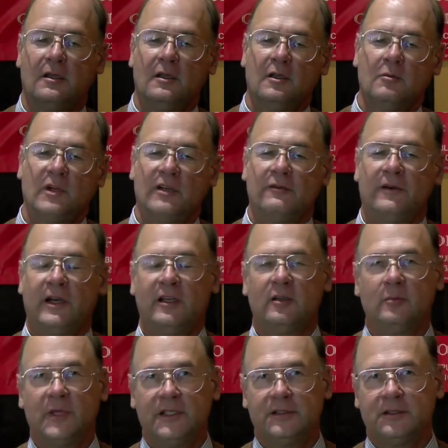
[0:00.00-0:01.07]
My final
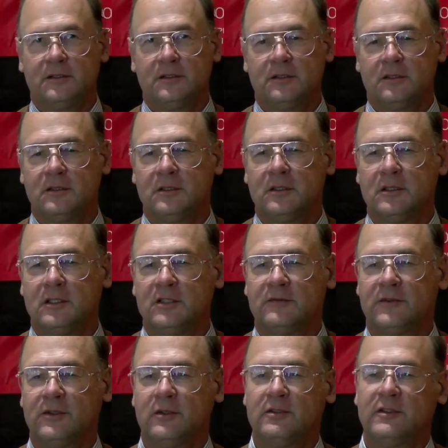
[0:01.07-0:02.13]
message is
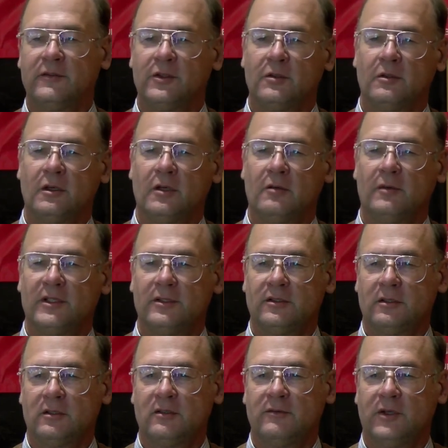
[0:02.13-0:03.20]
for those of you who are
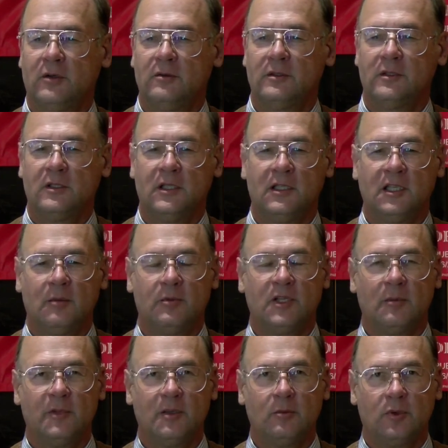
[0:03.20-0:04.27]
registered to vote in the
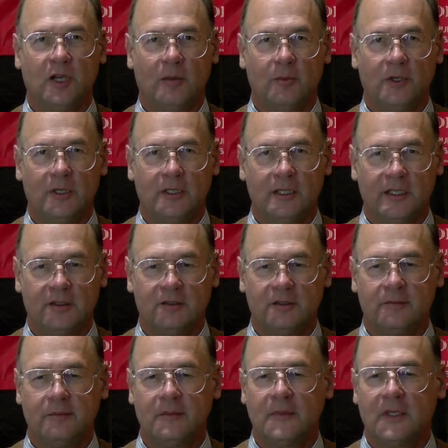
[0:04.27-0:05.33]
upcoming primary
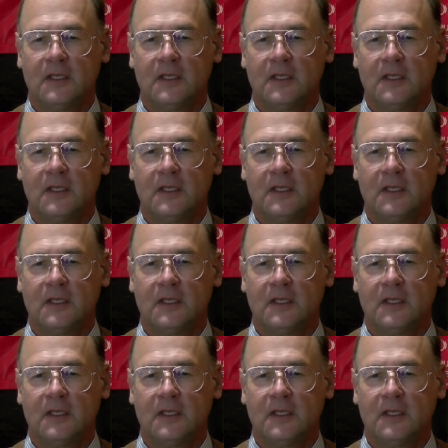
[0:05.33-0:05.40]
election.